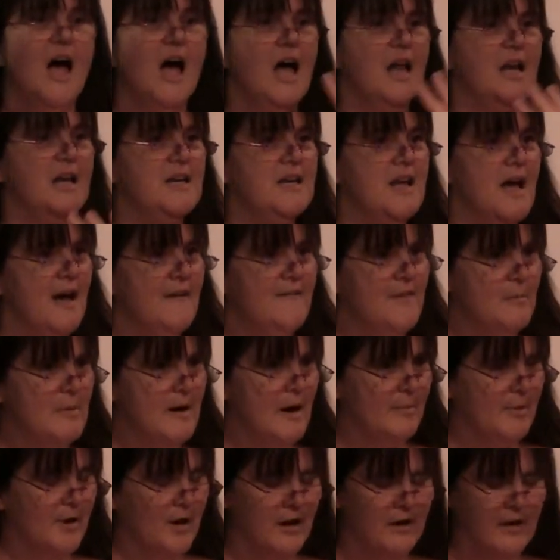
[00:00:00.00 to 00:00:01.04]
Enough
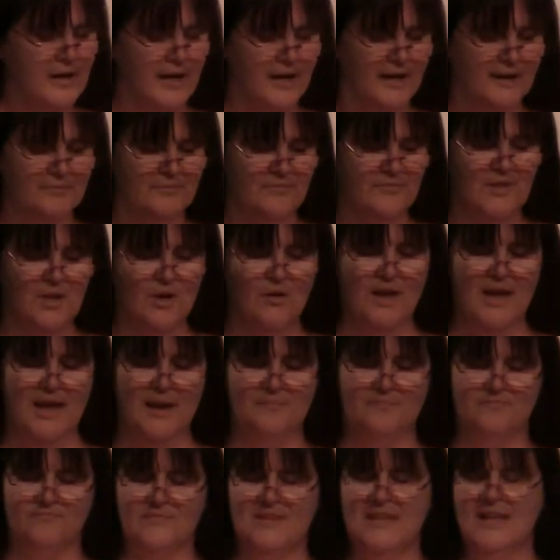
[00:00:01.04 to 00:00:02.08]
about parking.
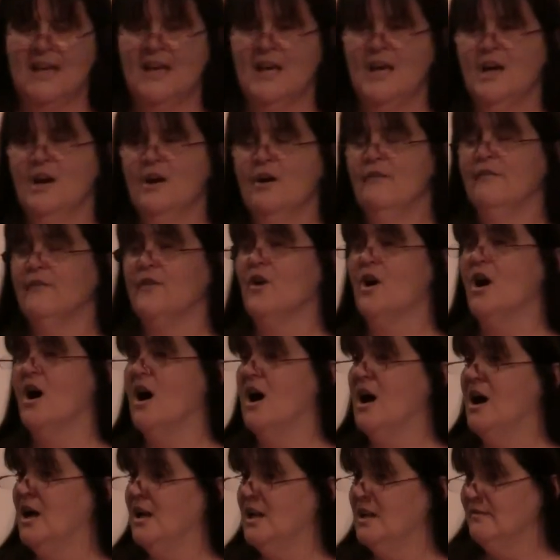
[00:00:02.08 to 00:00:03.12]
Okay. For
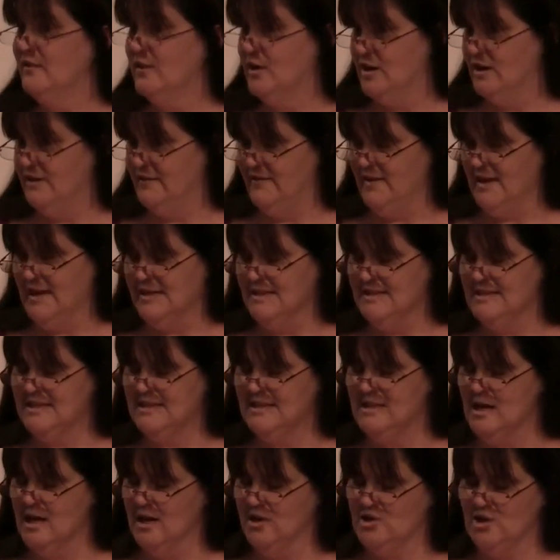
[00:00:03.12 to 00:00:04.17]
all of our
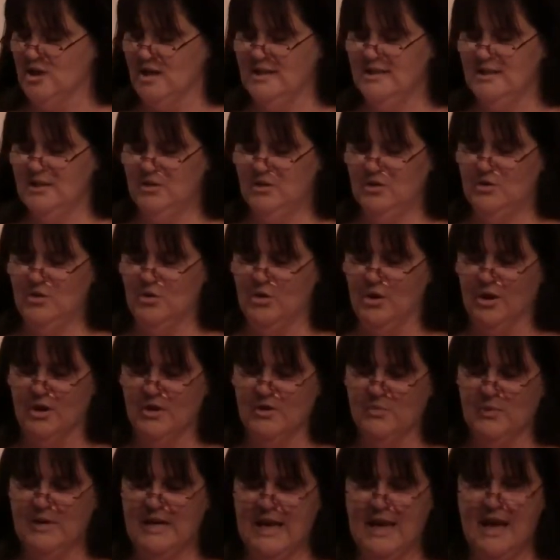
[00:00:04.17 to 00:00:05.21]
events, not just the
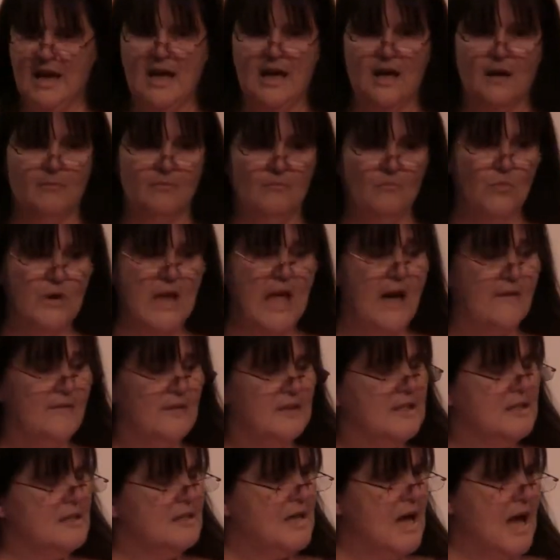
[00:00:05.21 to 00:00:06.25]
tutorials, we have
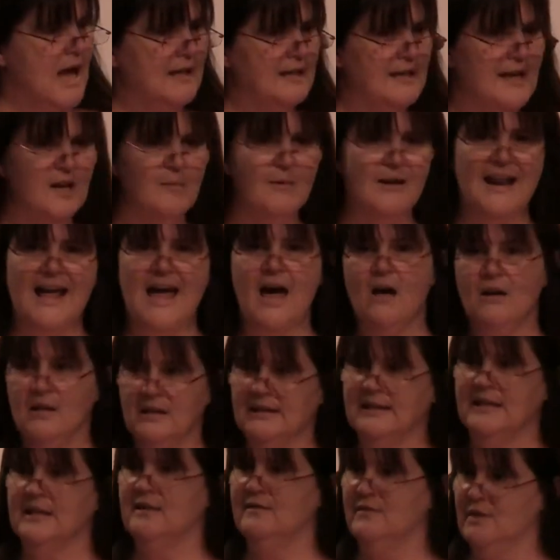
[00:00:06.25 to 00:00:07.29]
a little guideline about how
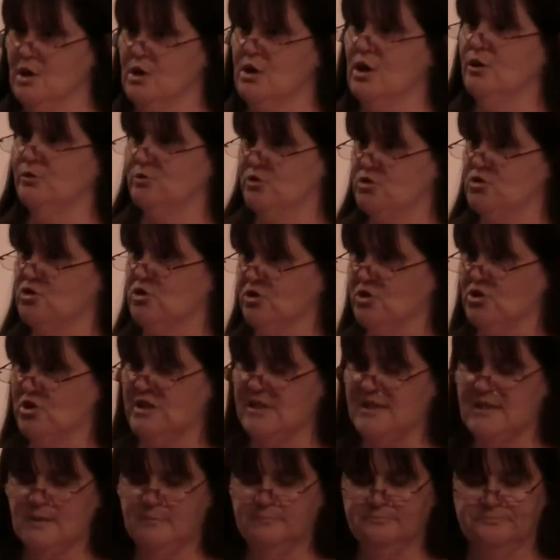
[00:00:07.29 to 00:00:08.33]
to live in our host
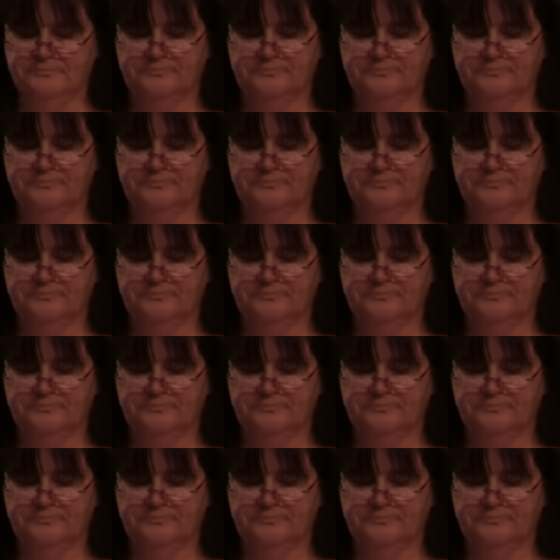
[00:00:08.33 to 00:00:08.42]
churches.